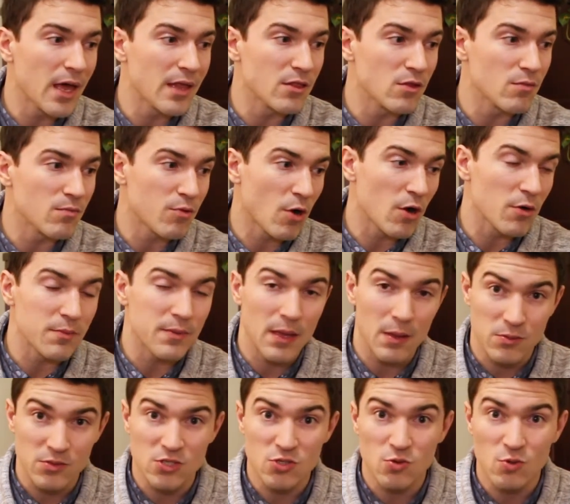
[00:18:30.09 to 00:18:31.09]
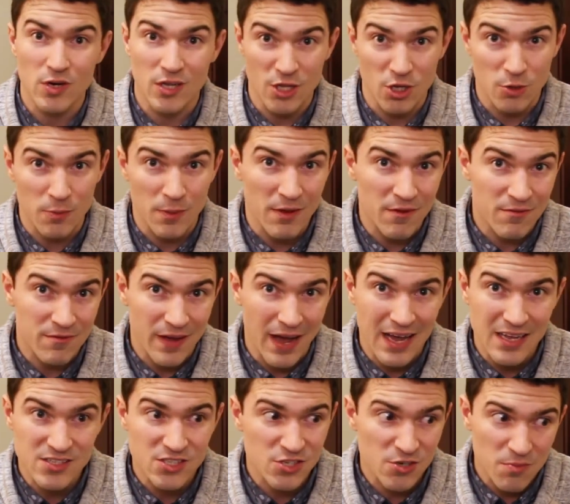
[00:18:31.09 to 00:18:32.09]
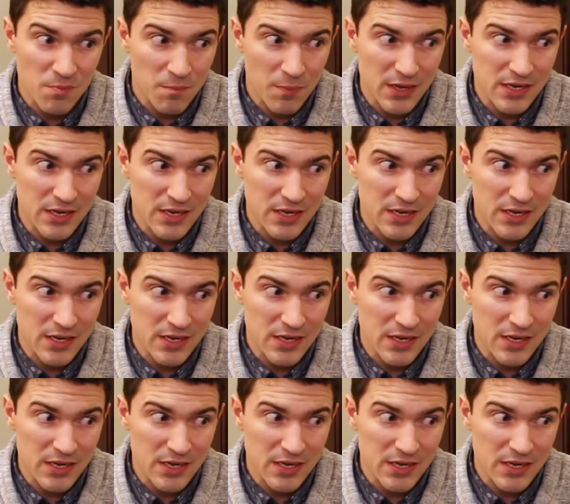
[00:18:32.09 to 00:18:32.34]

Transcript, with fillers: and they'll probably be able to do it a little bit faster.